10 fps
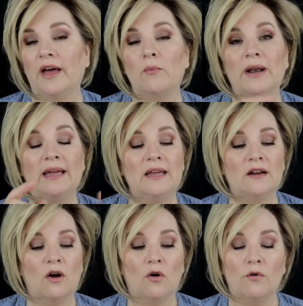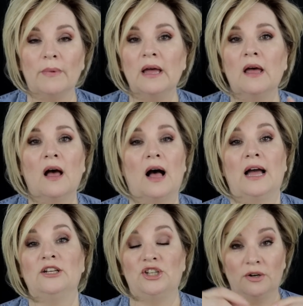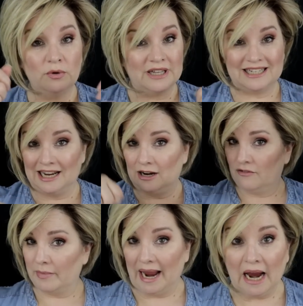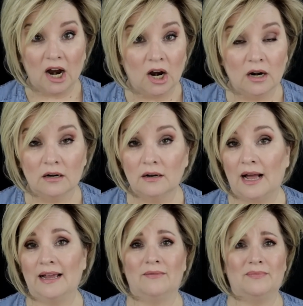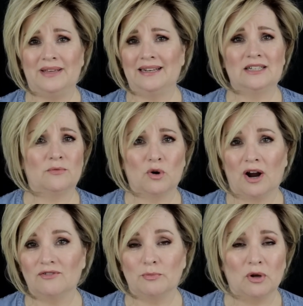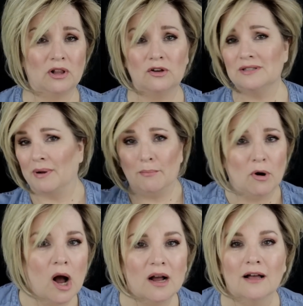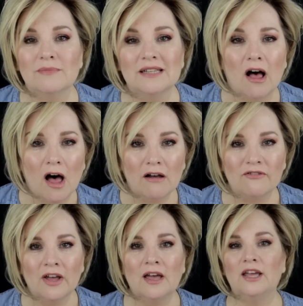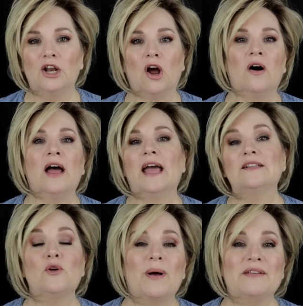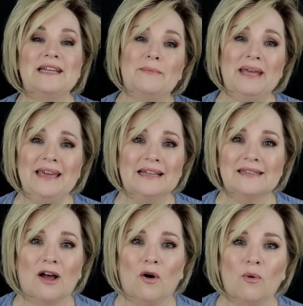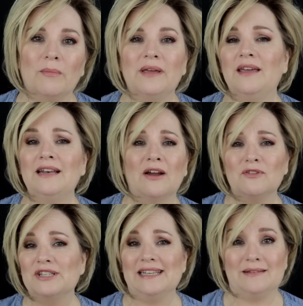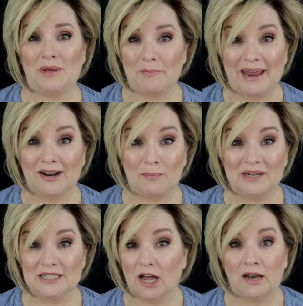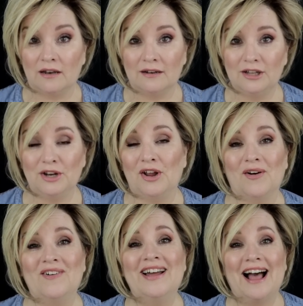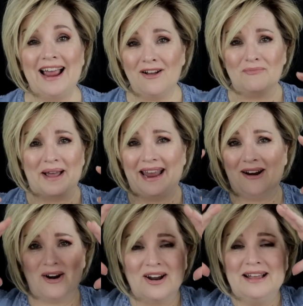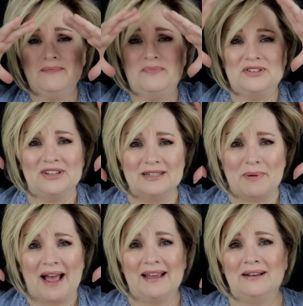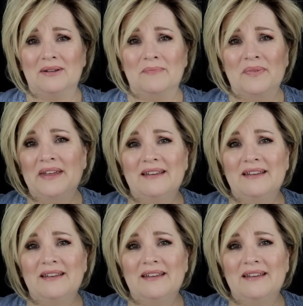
that when I get home, I generally take off my hair. I get into more comfortable clothes, my bra comes off, you know, and so by the time he gets home, he never sees me made up and done. You know, I have my hair slicked back in a